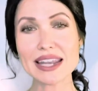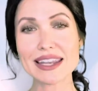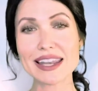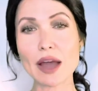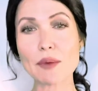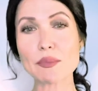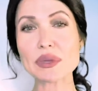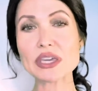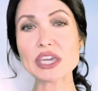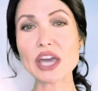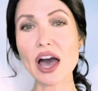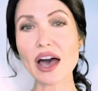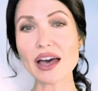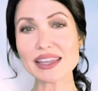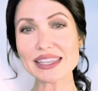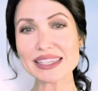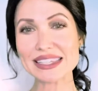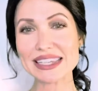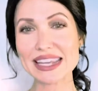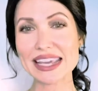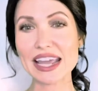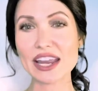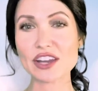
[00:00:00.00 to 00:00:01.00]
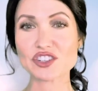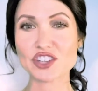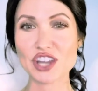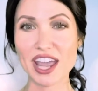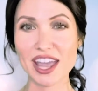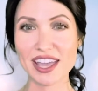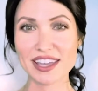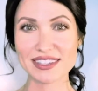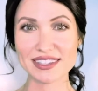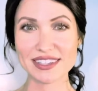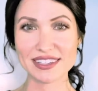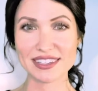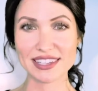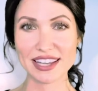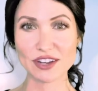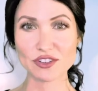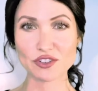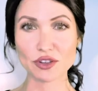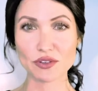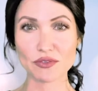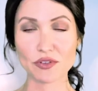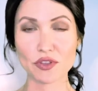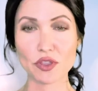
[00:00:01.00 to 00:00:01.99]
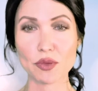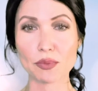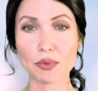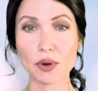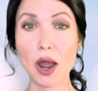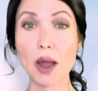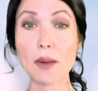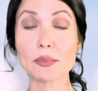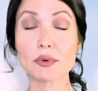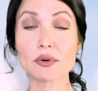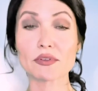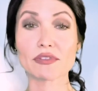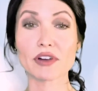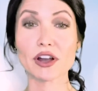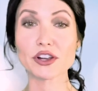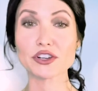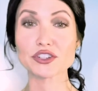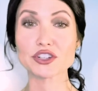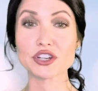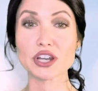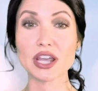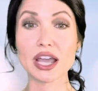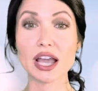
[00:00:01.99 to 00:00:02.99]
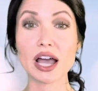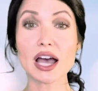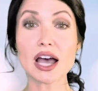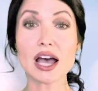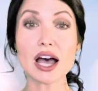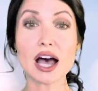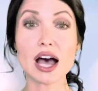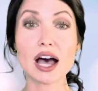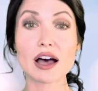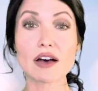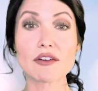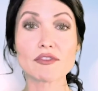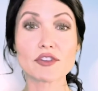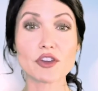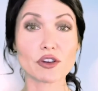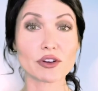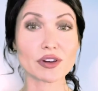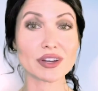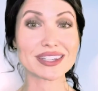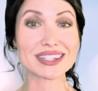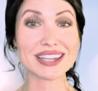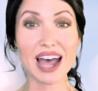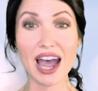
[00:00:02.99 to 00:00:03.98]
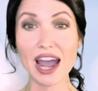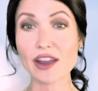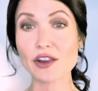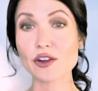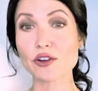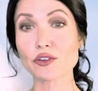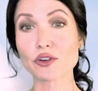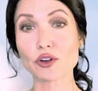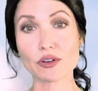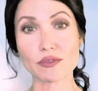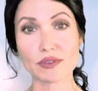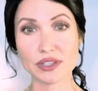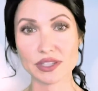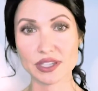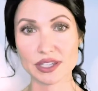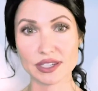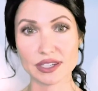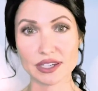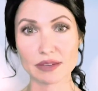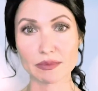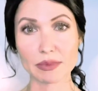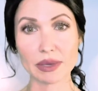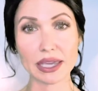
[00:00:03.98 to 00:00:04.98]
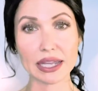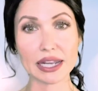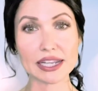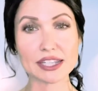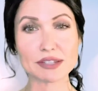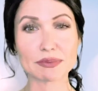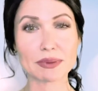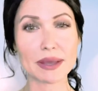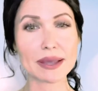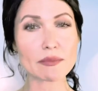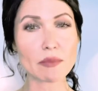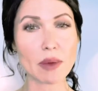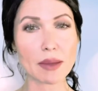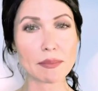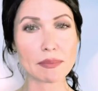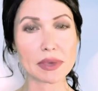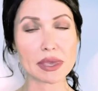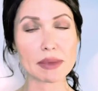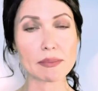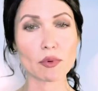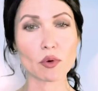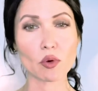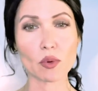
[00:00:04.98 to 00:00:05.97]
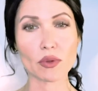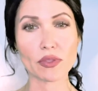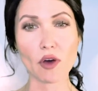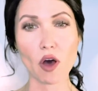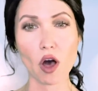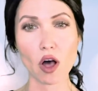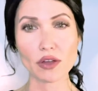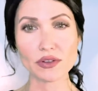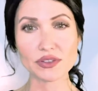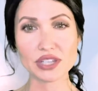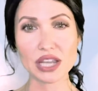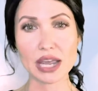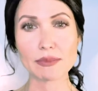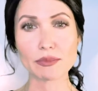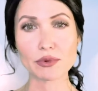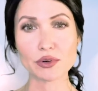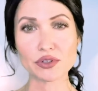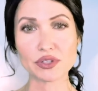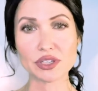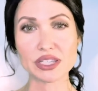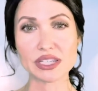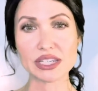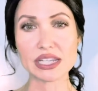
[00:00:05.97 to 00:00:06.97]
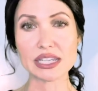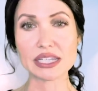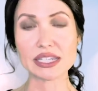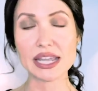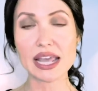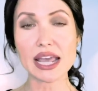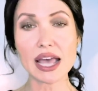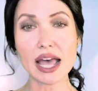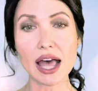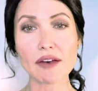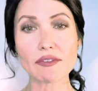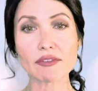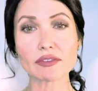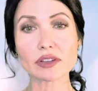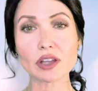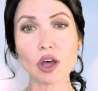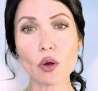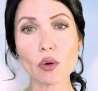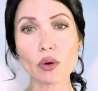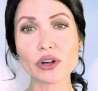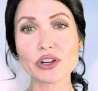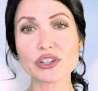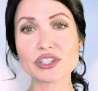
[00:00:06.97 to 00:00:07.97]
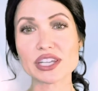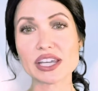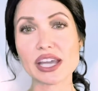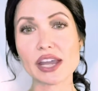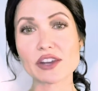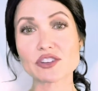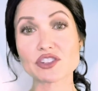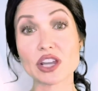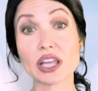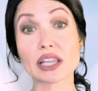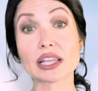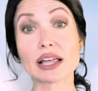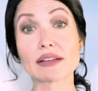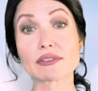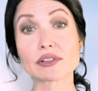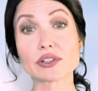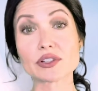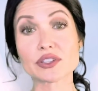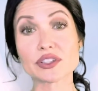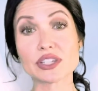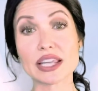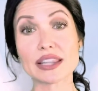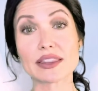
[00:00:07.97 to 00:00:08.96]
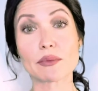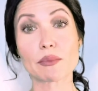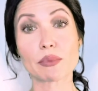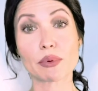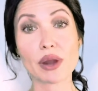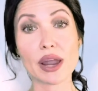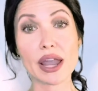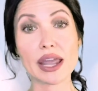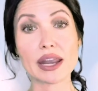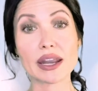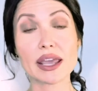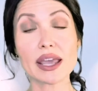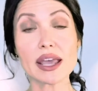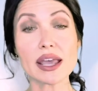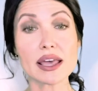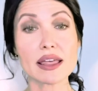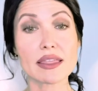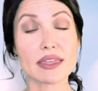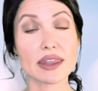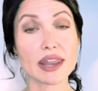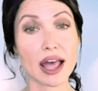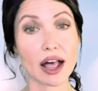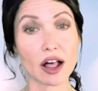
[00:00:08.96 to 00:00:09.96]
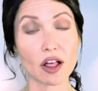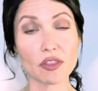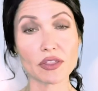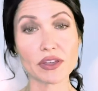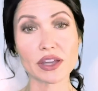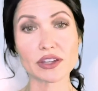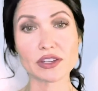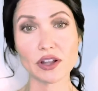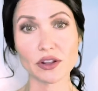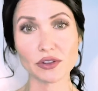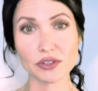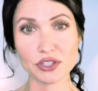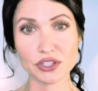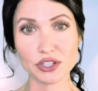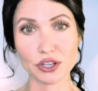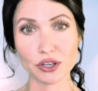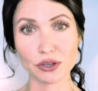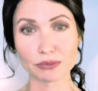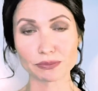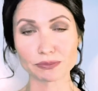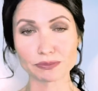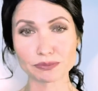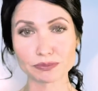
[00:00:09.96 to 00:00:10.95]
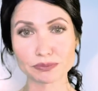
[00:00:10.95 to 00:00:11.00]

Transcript: Now, because D H A is essential for the proper functioning of your entire nervous system, it can explain why people with Alzheimer's disease have lower D H A levels in the brain than healthy adults do.